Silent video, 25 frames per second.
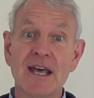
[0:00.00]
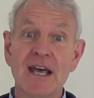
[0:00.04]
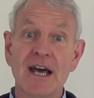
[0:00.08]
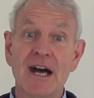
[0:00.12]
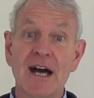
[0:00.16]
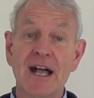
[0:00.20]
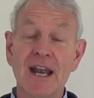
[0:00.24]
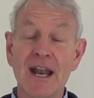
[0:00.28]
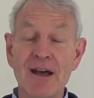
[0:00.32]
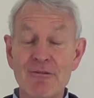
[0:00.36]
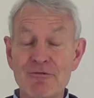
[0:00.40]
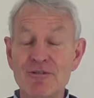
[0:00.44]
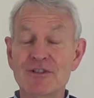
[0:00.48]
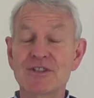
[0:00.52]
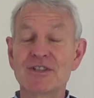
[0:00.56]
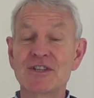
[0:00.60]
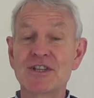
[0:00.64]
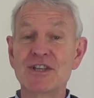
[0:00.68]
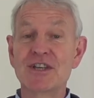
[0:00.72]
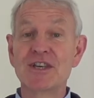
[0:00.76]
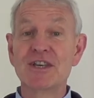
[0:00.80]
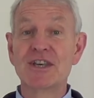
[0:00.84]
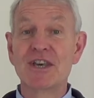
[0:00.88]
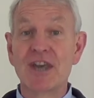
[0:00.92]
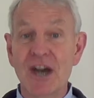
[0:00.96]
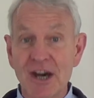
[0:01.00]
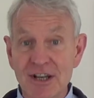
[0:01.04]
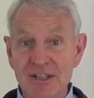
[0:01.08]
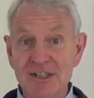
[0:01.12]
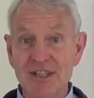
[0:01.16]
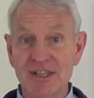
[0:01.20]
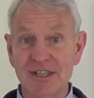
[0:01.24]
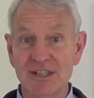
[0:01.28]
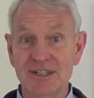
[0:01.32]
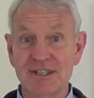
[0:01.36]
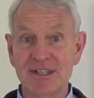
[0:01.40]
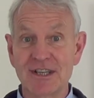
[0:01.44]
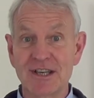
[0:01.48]
And I was
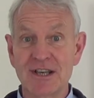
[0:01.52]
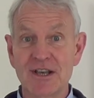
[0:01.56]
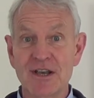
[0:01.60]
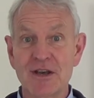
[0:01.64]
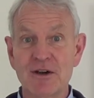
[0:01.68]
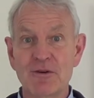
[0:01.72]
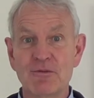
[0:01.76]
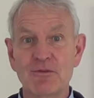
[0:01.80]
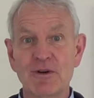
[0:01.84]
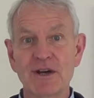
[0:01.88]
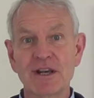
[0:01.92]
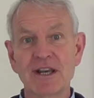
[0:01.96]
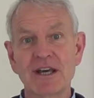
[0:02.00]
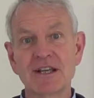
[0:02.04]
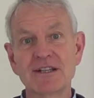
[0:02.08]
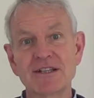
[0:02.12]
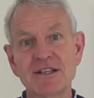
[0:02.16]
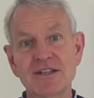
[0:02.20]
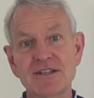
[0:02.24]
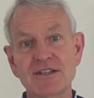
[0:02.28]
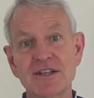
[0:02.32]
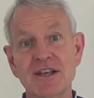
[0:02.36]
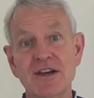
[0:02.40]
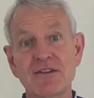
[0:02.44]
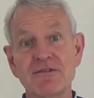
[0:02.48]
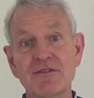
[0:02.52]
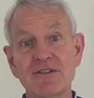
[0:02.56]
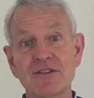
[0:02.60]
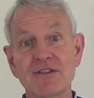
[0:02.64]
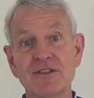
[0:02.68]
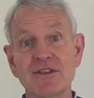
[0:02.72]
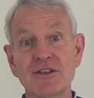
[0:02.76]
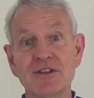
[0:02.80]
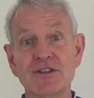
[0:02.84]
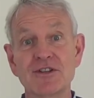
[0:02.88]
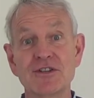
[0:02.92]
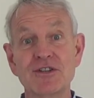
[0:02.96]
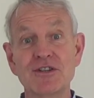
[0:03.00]
gutted when I discovered
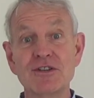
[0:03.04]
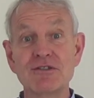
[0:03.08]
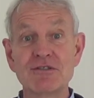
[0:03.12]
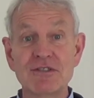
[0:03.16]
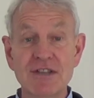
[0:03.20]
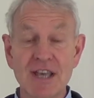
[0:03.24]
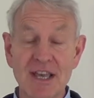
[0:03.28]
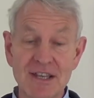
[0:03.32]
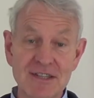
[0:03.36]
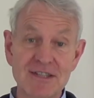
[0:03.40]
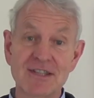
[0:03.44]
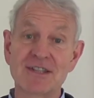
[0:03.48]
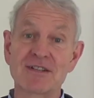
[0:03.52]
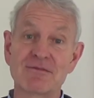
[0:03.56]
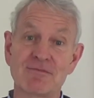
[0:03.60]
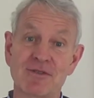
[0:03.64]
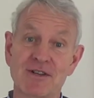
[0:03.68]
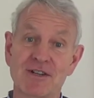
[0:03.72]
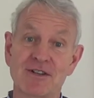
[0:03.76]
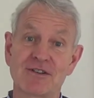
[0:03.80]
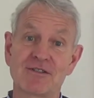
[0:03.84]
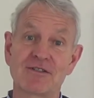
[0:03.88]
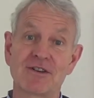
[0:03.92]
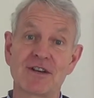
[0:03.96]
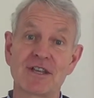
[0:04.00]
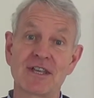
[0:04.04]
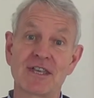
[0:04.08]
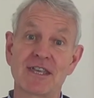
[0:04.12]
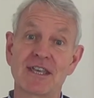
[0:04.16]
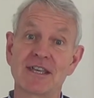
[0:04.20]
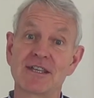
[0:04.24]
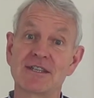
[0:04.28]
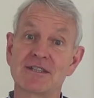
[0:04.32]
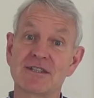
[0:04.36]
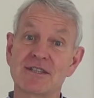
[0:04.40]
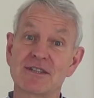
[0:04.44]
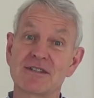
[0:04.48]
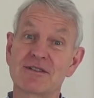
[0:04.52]
that New Testament Greek
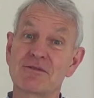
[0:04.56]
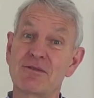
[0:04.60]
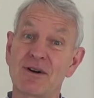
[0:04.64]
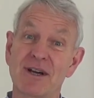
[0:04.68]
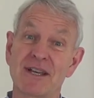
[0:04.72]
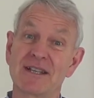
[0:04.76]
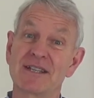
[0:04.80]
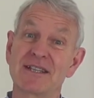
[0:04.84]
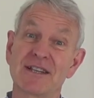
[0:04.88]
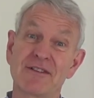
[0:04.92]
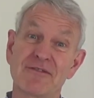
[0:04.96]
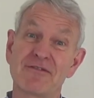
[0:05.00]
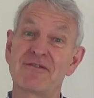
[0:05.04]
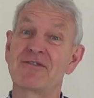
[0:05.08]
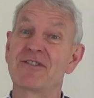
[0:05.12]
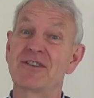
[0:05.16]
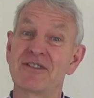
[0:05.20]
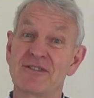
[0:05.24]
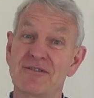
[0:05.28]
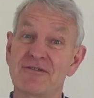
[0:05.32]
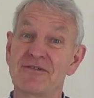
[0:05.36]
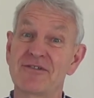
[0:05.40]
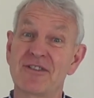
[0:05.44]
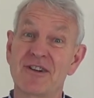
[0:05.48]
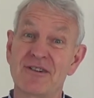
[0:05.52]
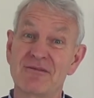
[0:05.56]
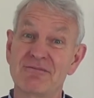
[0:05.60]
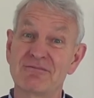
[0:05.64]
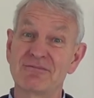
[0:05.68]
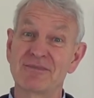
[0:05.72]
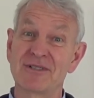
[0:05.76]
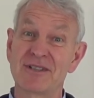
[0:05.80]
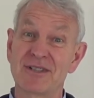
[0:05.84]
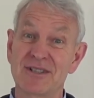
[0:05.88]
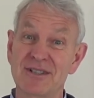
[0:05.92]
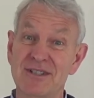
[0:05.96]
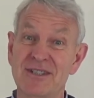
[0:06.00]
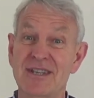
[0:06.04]
is quite different from
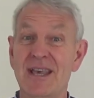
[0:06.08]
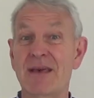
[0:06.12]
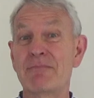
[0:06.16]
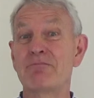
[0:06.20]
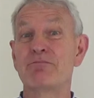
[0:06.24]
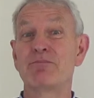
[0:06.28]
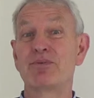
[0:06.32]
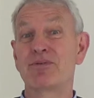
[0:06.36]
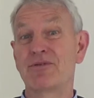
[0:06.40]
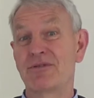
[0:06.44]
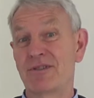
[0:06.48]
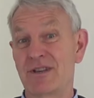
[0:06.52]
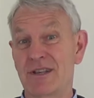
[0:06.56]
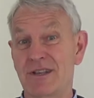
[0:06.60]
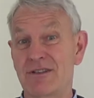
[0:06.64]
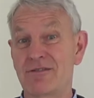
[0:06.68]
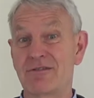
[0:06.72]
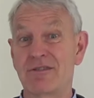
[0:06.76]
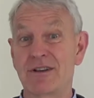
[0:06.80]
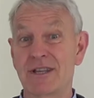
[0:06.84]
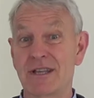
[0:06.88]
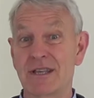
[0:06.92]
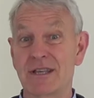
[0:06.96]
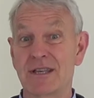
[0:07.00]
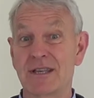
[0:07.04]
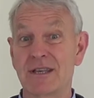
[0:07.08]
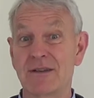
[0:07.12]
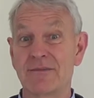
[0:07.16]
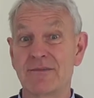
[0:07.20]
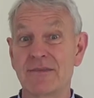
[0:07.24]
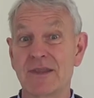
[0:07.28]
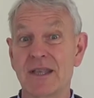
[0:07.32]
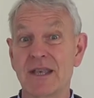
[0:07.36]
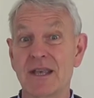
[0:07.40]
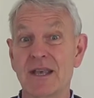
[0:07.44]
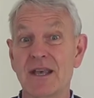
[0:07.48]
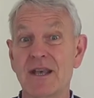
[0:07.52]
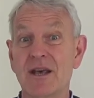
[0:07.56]
contemporary Greek.
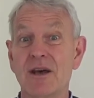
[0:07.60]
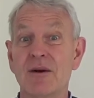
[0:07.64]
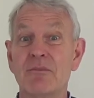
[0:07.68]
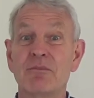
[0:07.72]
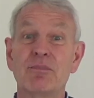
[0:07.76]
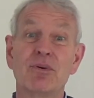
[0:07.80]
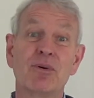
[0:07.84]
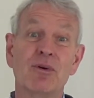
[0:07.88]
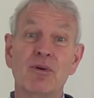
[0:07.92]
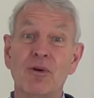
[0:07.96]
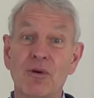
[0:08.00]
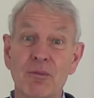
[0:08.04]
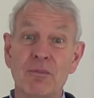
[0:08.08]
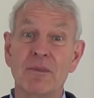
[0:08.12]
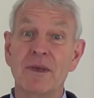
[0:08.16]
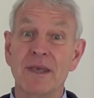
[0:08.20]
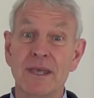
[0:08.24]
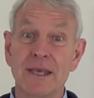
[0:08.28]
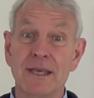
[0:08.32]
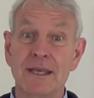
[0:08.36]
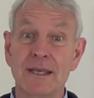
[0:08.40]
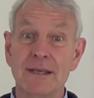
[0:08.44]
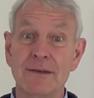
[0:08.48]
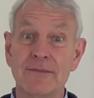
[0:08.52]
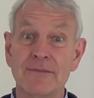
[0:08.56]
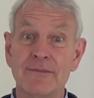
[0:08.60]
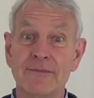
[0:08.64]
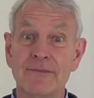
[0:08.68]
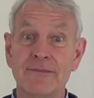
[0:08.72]
Poor me.